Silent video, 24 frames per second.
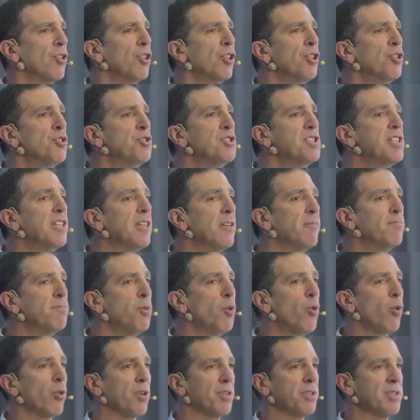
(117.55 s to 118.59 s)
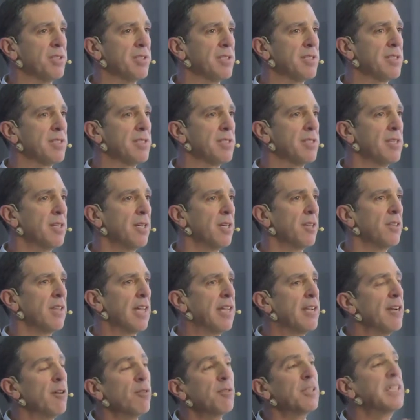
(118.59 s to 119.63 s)
losing importance.
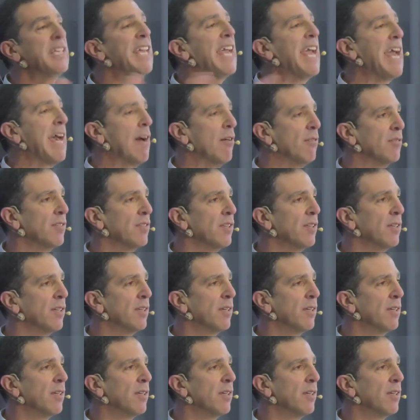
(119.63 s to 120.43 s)
They don't count.